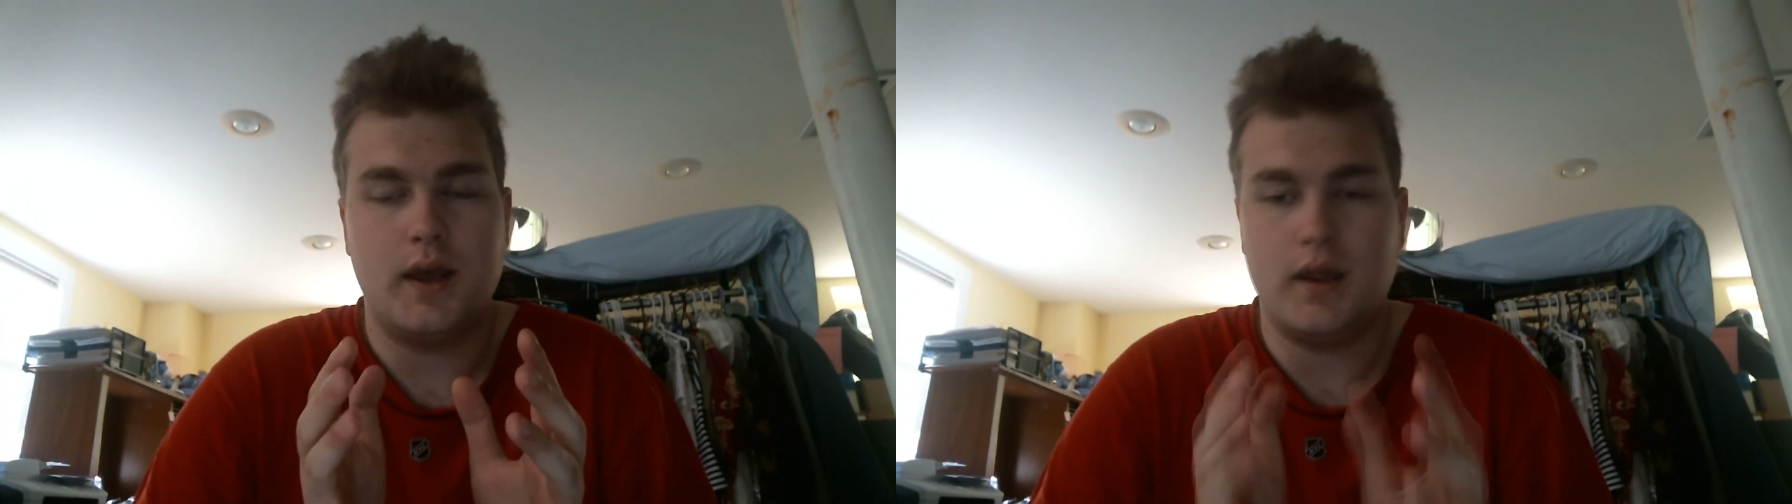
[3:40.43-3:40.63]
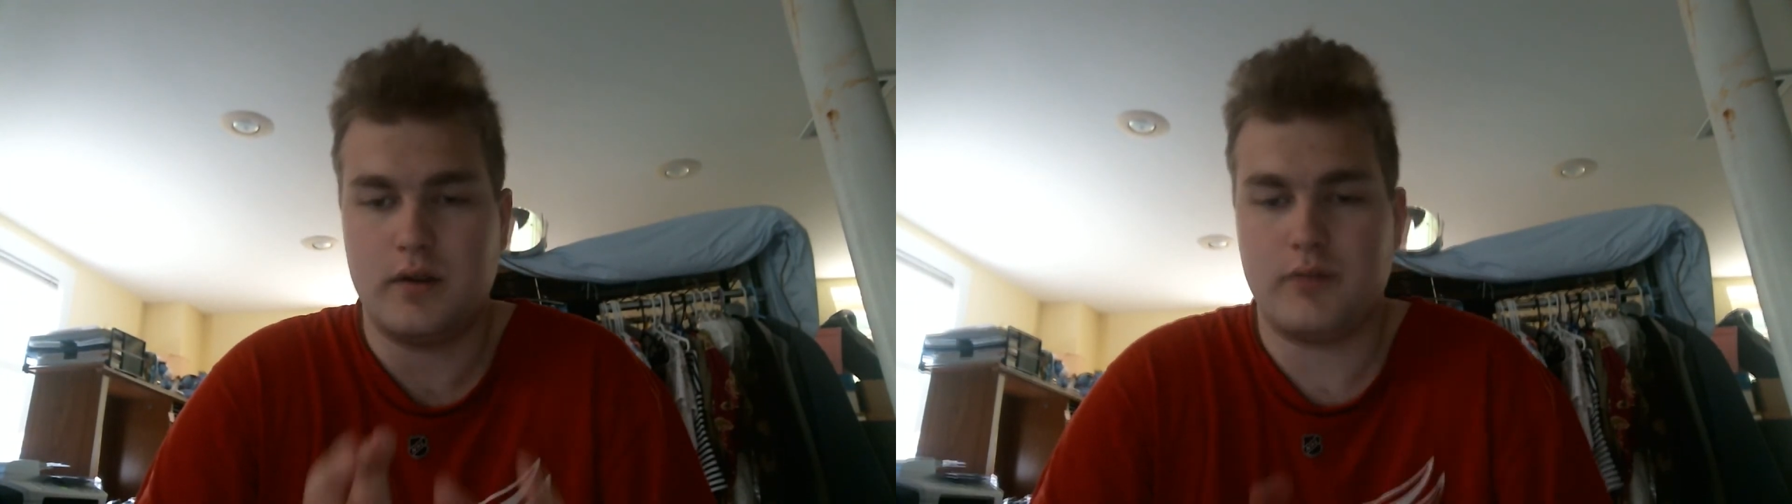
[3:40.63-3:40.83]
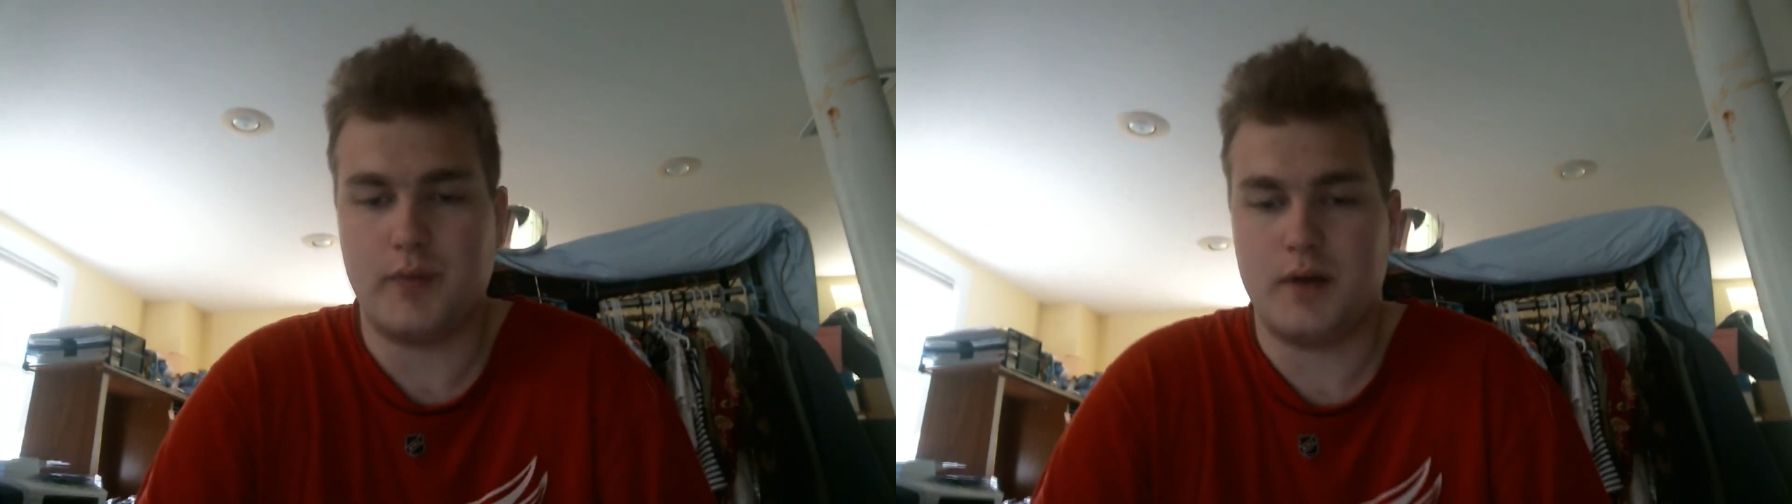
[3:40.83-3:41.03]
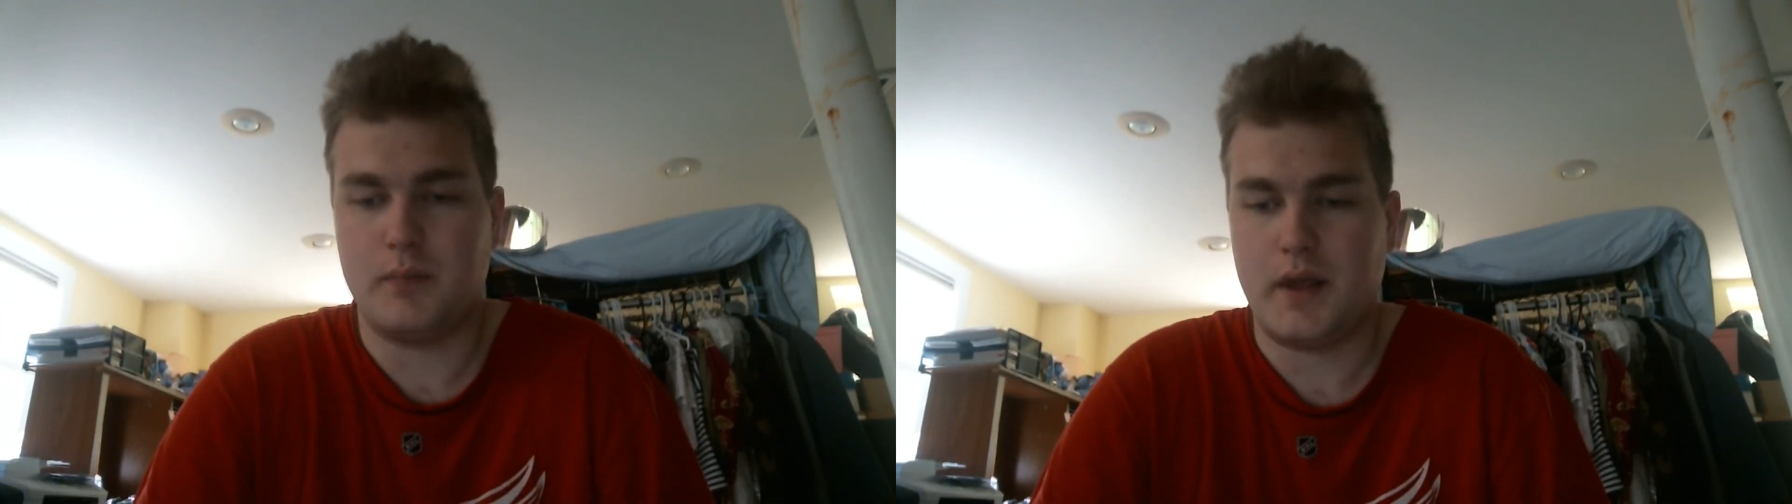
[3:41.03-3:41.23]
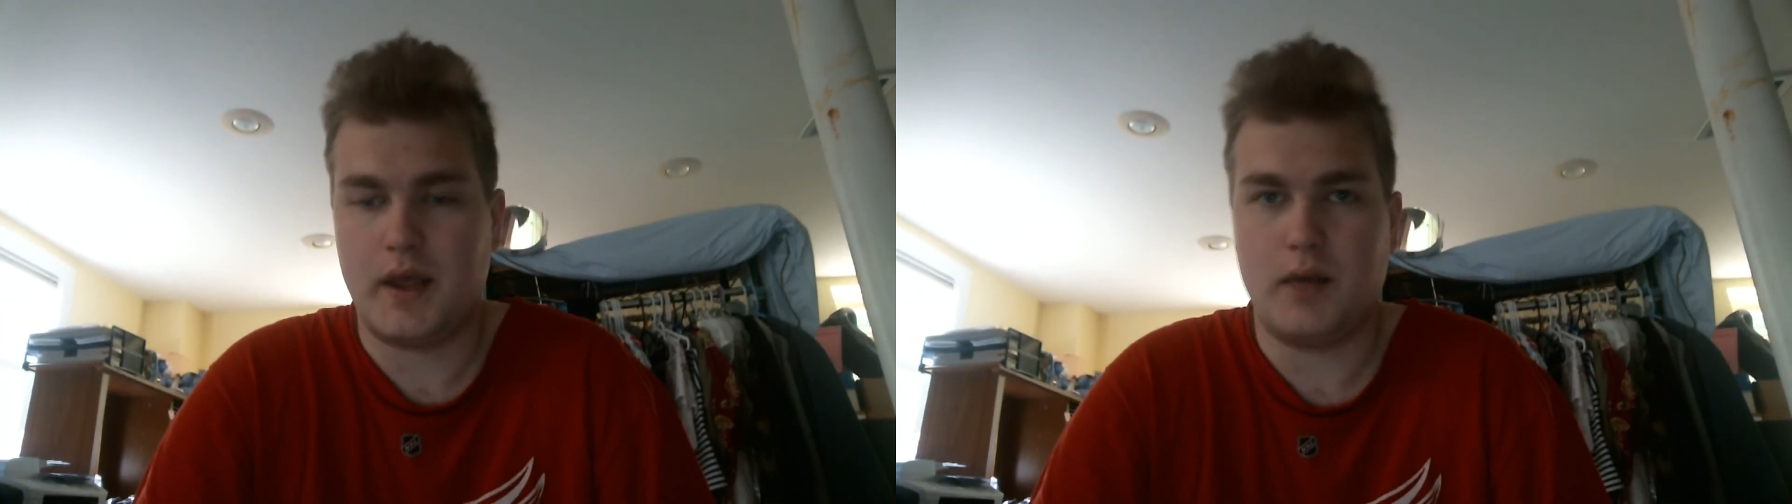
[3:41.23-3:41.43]
in a
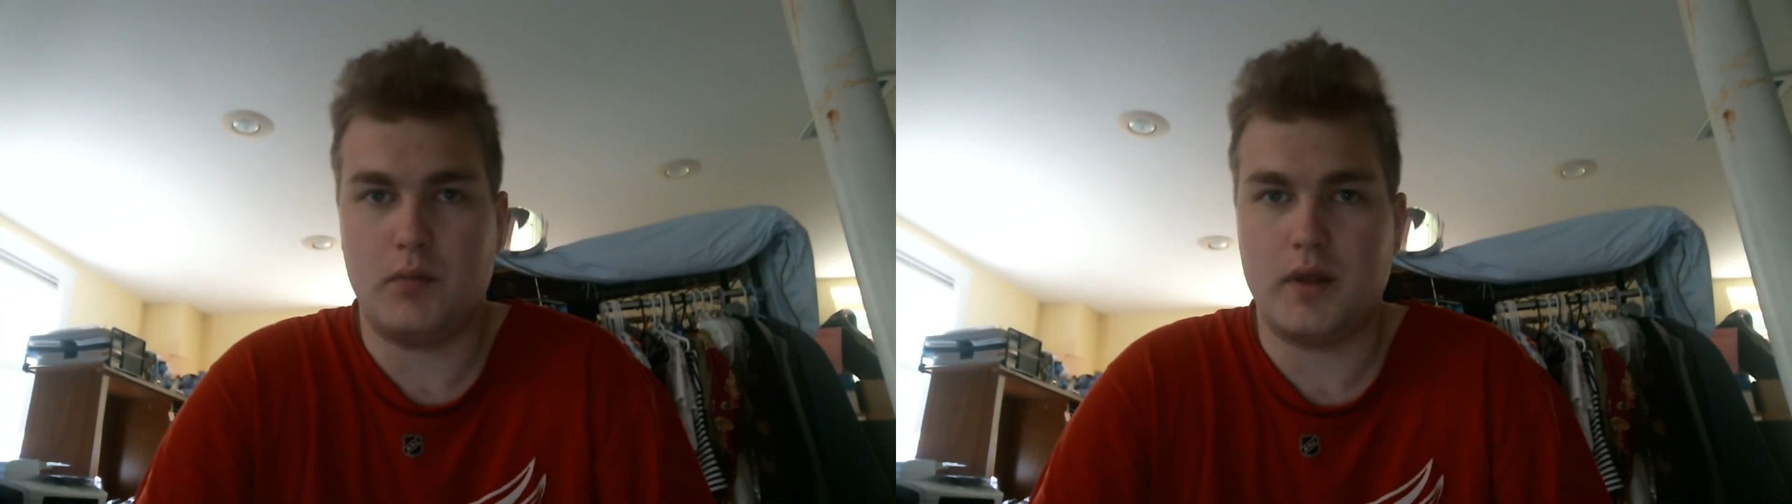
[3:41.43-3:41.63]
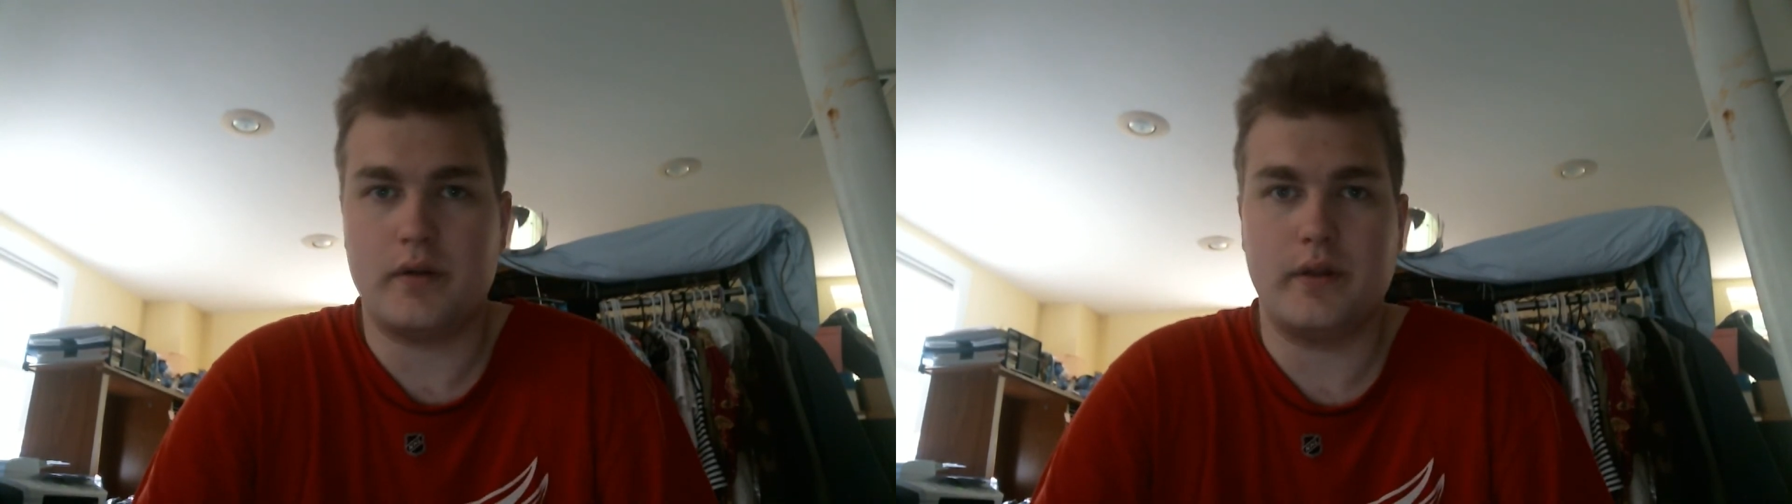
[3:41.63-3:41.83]
Spider-Man game, let